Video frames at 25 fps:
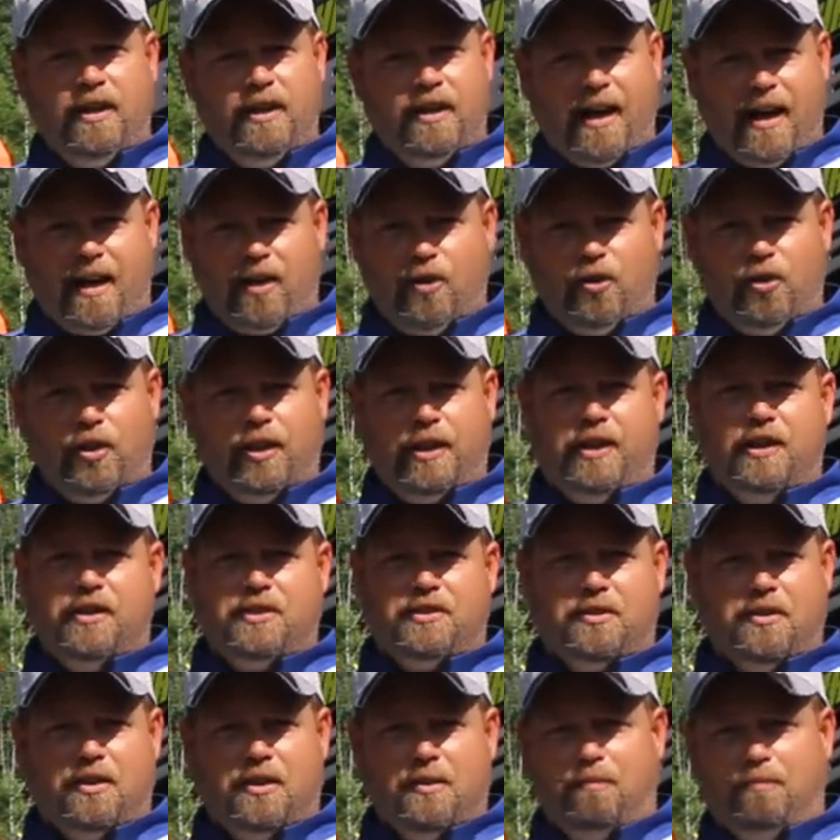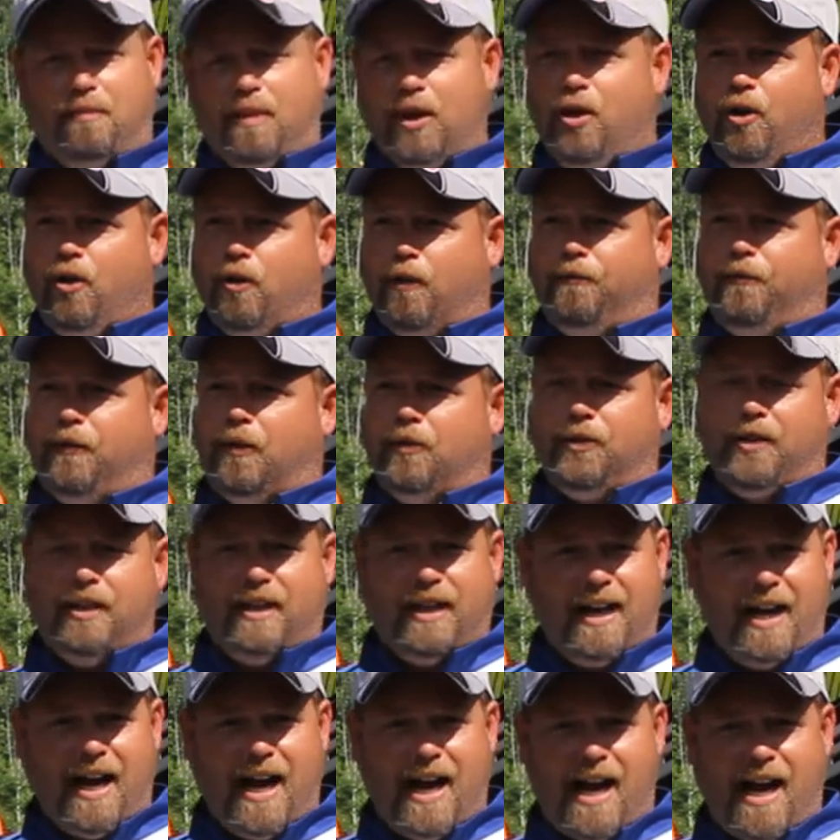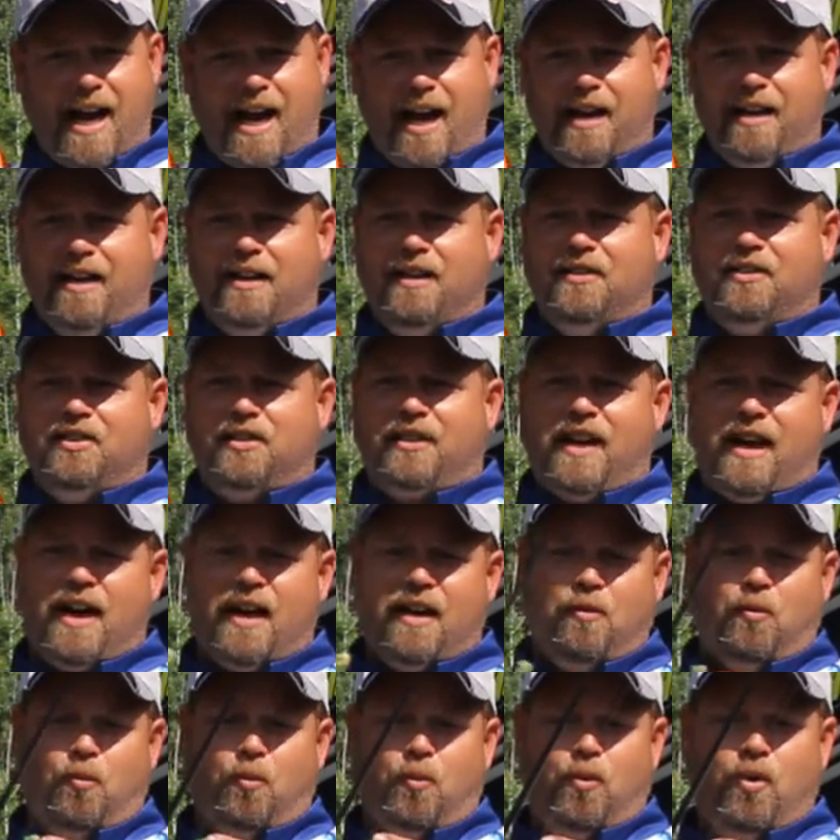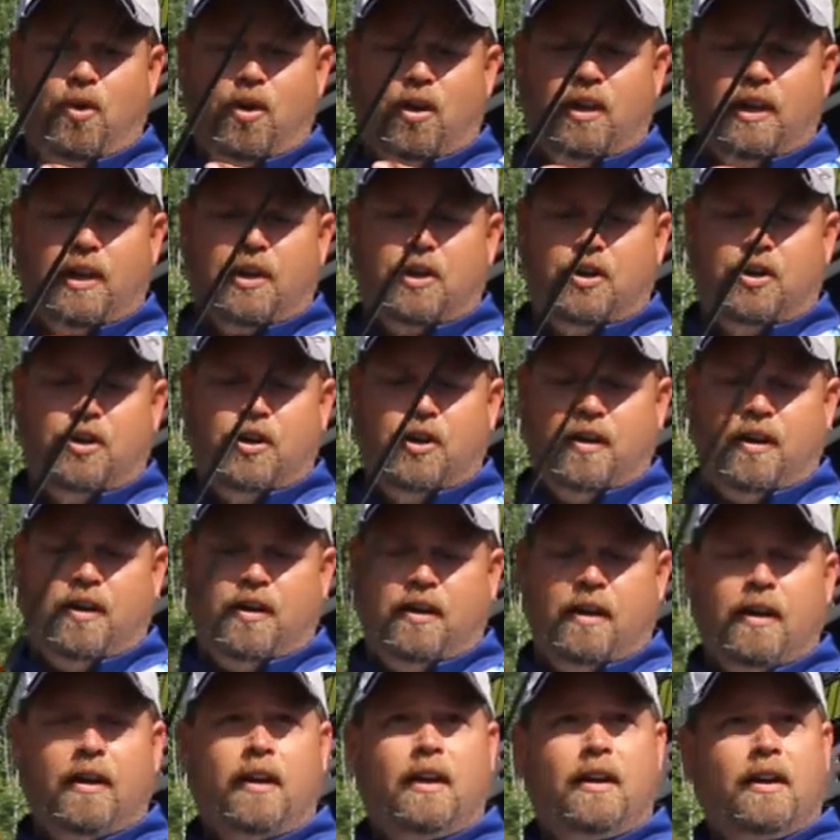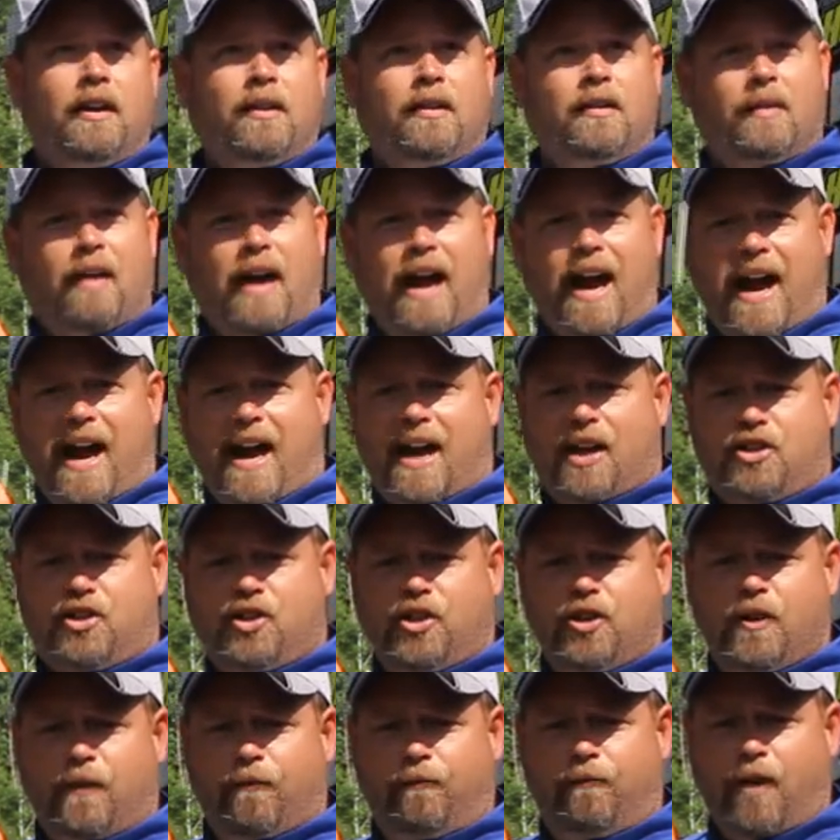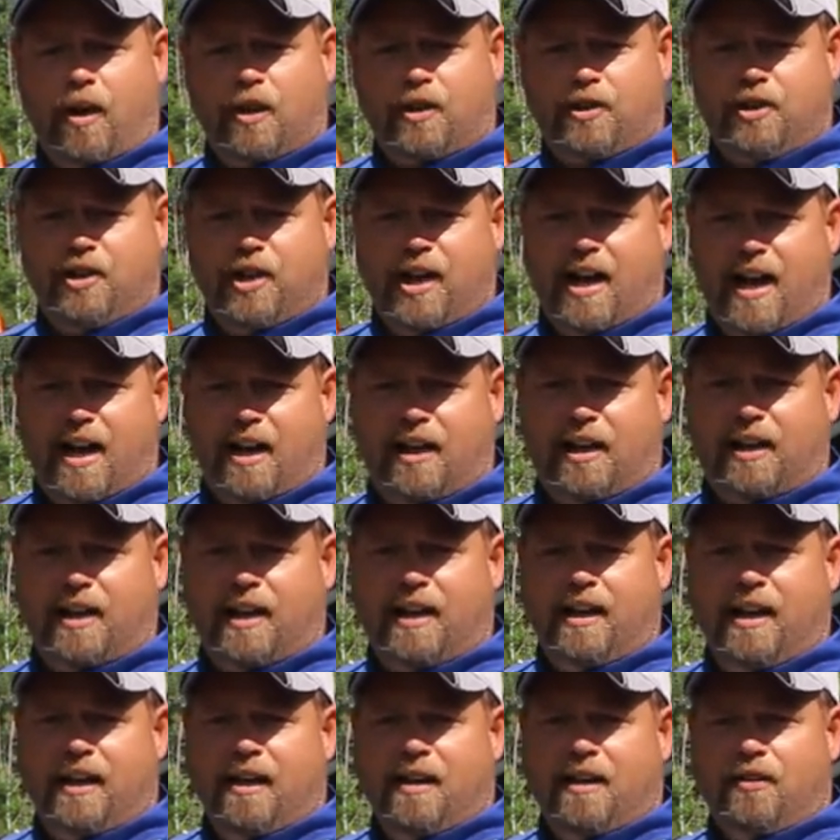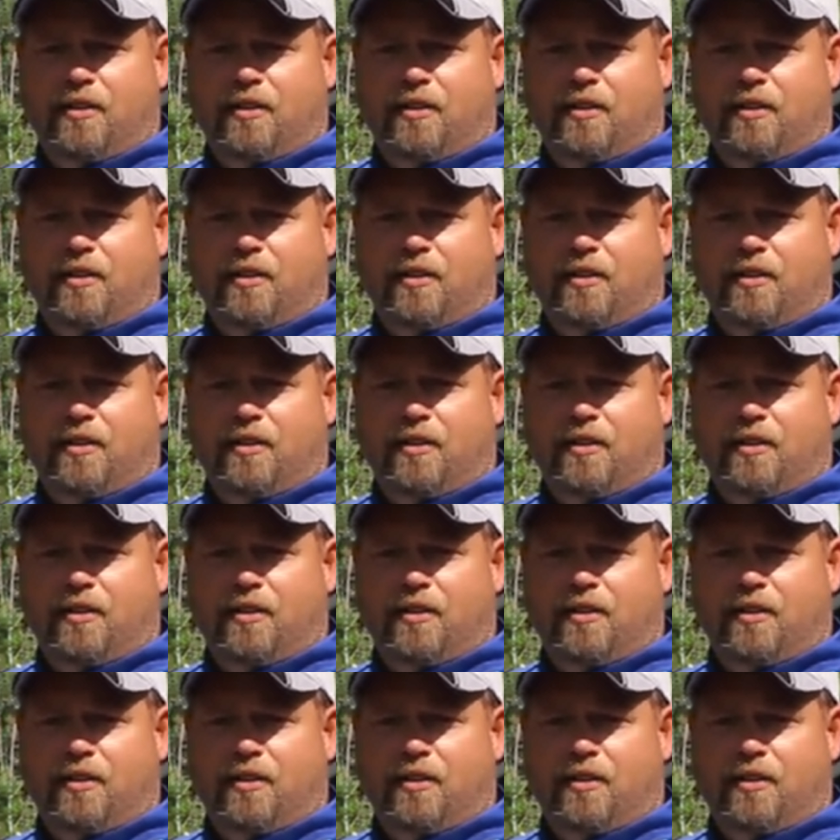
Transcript: Not only is it beautiful to the eye, it's got really good action and functionality.